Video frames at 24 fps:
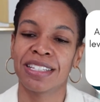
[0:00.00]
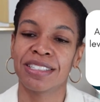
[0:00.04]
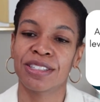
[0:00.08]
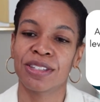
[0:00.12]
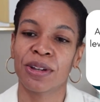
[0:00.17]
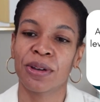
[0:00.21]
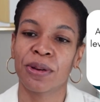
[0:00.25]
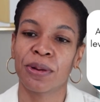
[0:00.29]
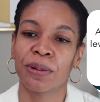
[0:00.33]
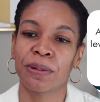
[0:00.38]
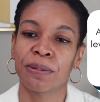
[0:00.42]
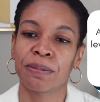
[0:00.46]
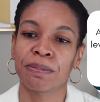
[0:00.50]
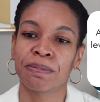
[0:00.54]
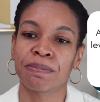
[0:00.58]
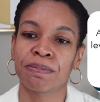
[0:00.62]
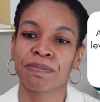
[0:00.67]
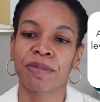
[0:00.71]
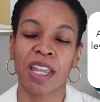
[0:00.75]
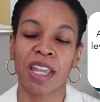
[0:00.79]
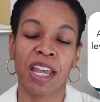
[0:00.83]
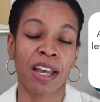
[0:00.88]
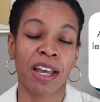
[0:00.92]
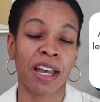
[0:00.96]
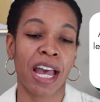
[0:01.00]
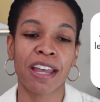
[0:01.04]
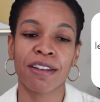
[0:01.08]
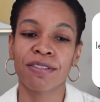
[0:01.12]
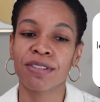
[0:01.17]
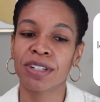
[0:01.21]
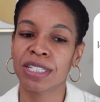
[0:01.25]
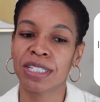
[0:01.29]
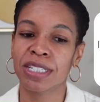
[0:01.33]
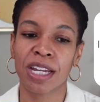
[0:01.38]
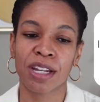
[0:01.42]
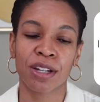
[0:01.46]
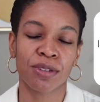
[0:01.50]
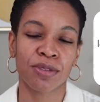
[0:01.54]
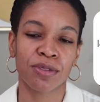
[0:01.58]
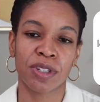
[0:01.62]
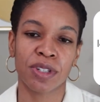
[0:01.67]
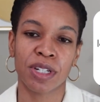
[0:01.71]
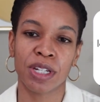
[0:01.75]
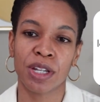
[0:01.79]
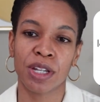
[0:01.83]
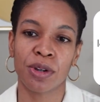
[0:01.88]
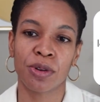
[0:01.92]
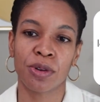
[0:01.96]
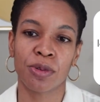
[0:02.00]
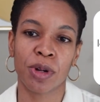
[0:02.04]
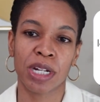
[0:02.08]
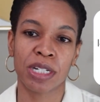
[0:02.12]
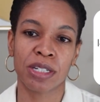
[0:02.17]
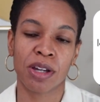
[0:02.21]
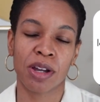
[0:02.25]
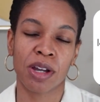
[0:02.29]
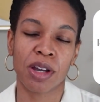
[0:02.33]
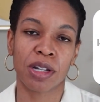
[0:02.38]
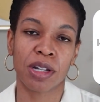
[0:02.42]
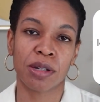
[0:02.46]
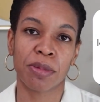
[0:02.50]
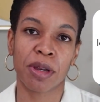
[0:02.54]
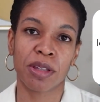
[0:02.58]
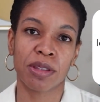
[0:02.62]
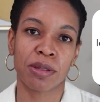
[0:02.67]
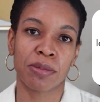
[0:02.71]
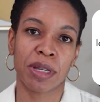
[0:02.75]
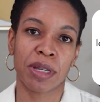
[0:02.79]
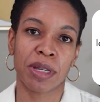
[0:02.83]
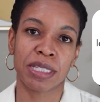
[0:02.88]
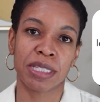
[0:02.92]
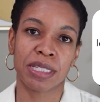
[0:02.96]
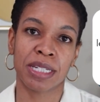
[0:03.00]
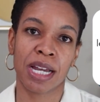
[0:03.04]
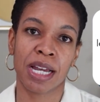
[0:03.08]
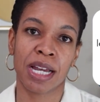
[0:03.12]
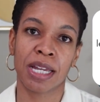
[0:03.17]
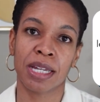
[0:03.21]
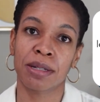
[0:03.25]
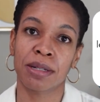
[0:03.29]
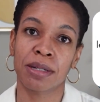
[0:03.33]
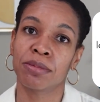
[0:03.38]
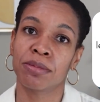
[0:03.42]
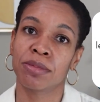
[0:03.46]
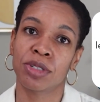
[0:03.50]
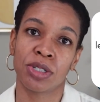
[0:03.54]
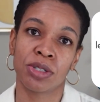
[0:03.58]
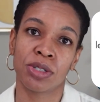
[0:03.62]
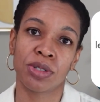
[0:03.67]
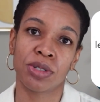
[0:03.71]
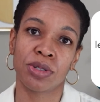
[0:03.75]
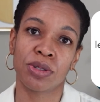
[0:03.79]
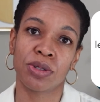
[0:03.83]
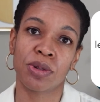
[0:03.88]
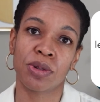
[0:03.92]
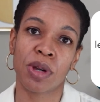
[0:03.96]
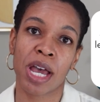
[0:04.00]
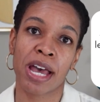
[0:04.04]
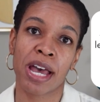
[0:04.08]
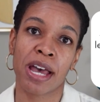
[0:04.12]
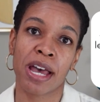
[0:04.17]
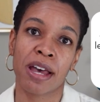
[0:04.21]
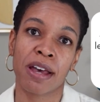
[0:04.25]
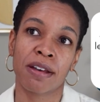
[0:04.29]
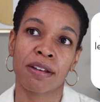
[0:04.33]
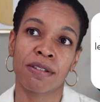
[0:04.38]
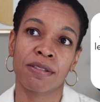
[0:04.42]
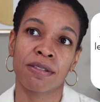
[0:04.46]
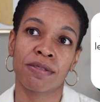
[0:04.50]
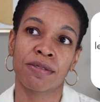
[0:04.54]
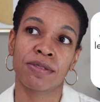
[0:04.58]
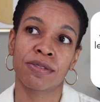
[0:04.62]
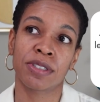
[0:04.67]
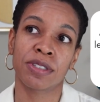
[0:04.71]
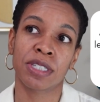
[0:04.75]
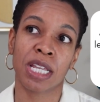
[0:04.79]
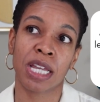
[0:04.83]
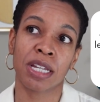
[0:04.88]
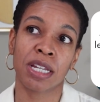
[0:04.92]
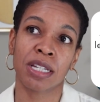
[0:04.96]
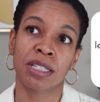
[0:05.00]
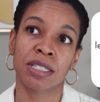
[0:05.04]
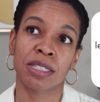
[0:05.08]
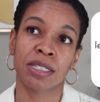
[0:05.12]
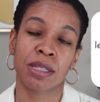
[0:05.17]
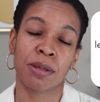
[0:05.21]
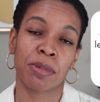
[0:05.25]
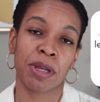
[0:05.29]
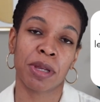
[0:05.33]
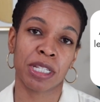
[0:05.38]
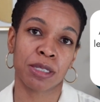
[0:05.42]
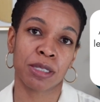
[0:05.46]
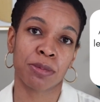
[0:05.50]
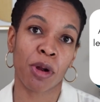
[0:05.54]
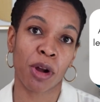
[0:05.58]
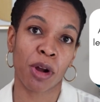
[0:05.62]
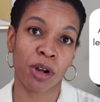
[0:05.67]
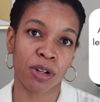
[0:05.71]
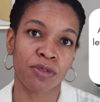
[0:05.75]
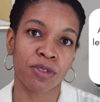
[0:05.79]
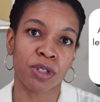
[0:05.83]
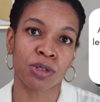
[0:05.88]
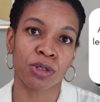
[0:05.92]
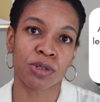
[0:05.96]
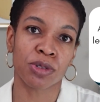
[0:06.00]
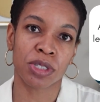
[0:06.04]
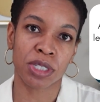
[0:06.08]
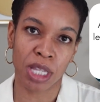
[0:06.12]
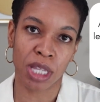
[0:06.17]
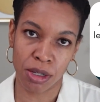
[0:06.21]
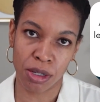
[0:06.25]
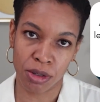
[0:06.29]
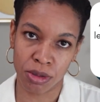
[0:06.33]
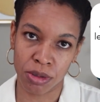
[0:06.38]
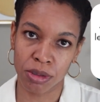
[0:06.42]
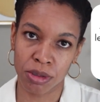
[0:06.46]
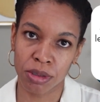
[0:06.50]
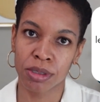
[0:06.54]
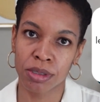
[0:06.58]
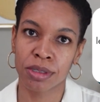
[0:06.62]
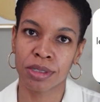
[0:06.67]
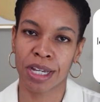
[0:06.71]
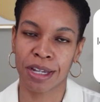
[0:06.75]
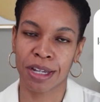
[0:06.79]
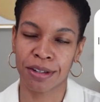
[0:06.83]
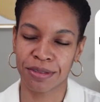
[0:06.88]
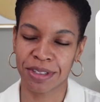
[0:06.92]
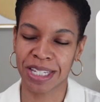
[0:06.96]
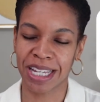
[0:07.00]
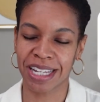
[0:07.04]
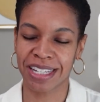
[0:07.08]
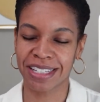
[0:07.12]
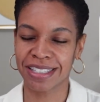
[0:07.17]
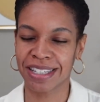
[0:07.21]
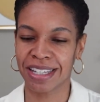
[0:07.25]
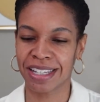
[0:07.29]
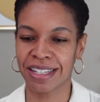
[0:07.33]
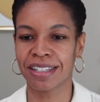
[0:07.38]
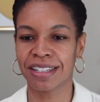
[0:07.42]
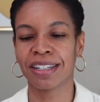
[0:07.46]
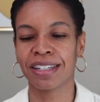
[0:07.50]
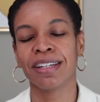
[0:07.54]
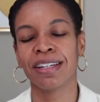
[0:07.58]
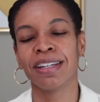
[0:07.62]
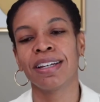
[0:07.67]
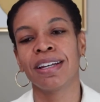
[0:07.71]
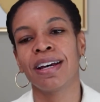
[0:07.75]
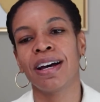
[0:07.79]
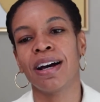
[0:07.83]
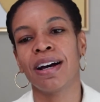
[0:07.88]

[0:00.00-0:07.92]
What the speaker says: So yeah, I have an entire video where I talk about the best time to have sex, the best part of your cycle to have sex in